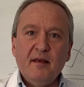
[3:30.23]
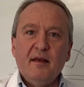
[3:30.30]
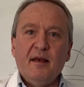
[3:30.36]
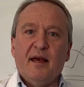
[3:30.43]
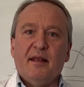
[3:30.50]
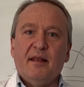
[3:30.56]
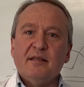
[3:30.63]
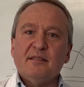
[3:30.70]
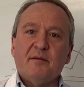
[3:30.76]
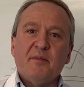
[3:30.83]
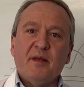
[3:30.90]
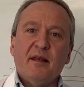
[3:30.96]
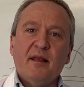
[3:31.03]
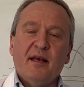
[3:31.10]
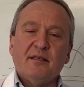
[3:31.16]
and
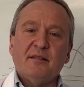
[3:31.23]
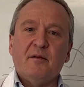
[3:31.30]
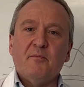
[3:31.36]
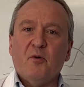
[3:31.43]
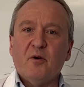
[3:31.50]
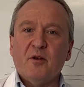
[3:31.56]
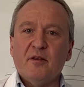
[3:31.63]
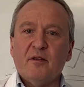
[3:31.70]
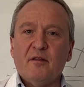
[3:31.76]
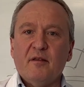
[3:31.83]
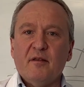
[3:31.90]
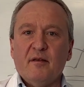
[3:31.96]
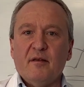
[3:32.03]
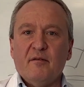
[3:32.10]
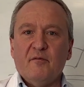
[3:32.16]
histamine has an important
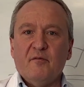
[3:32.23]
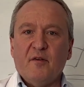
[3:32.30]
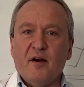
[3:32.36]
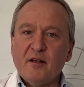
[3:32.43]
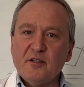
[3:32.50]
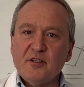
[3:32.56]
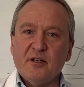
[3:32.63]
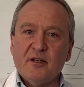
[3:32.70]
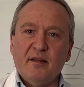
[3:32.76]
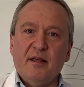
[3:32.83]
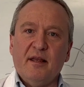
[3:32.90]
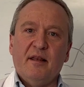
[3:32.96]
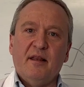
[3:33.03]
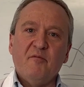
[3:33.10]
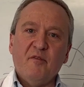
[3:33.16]
function
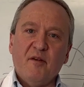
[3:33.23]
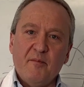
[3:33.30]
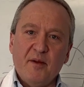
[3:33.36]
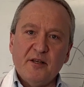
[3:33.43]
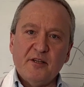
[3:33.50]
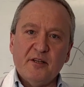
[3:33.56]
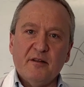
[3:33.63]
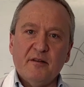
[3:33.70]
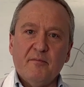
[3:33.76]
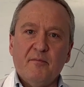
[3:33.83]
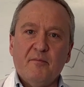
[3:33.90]
in inflammation